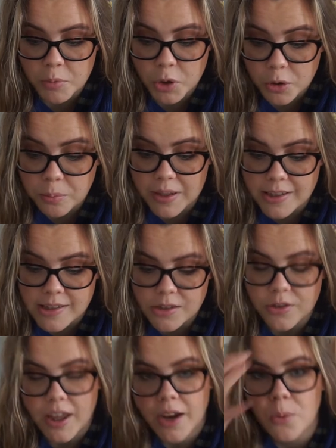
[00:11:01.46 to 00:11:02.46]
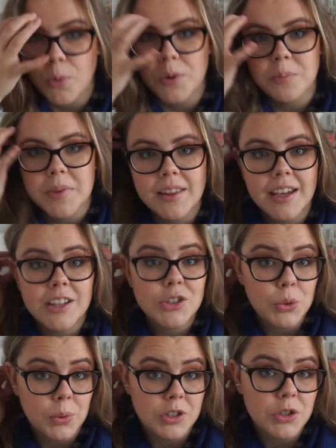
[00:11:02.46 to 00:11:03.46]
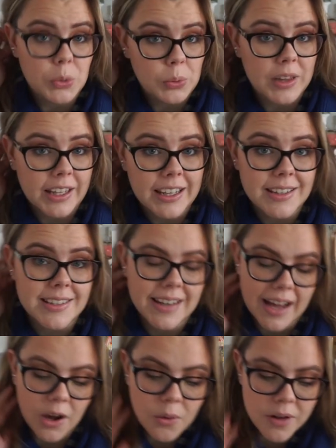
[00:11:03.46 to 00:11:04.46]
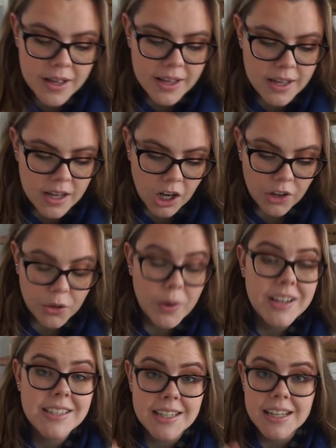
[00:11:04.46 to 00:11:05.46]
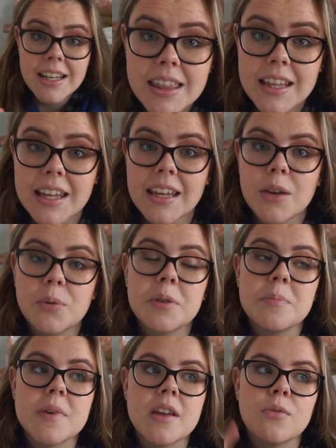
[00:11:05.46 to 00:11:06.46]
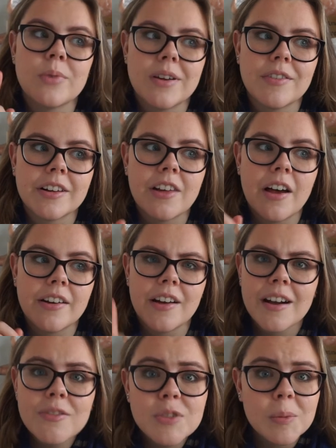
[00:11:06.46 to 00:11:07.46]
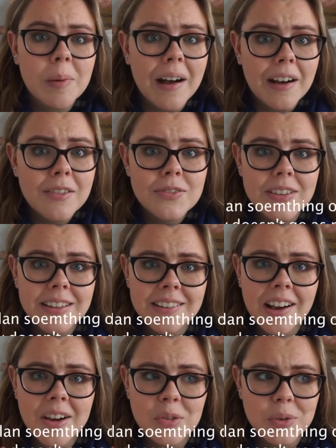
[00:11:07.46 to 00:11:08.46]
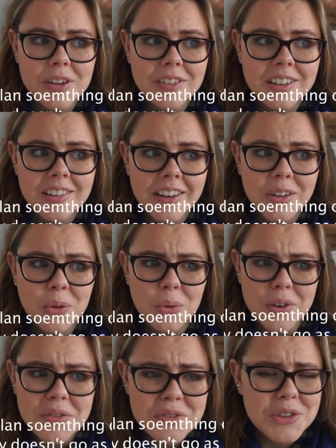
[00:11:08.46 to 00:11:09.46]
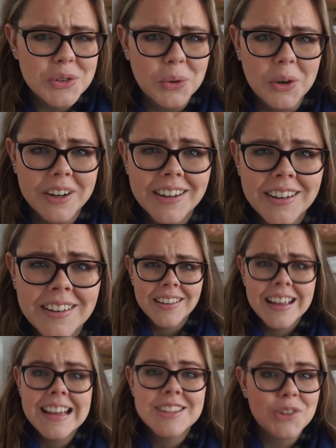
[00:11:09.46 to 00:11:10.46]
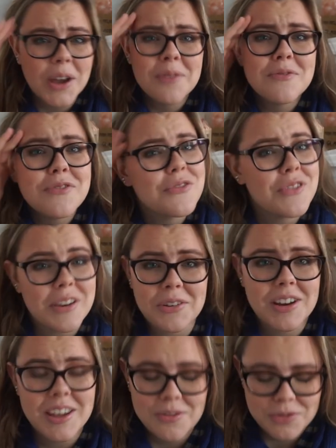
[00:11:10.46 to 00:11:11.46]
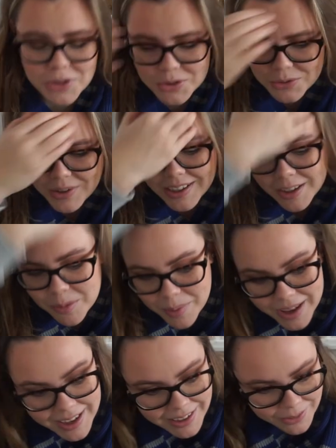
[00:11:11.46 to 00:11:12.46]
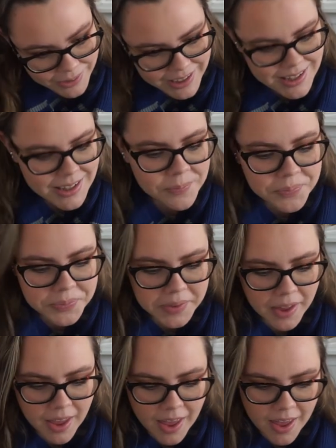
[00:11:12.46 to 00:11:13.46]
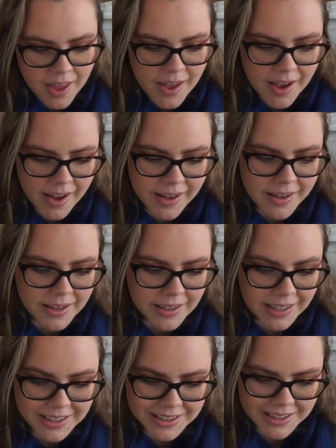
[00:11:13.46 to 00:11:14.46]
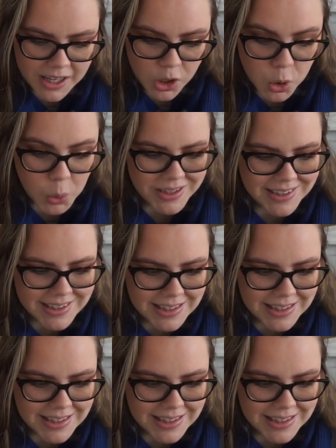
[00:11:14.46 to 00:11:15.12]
purpose so that it wouldn't be like two and two like it is now, although I did think it would be Ravenclaw and Hufflepuff and not Ravenclaw and Gryffindor, so I'm very confused right now, but anyways. Uh, next quiz.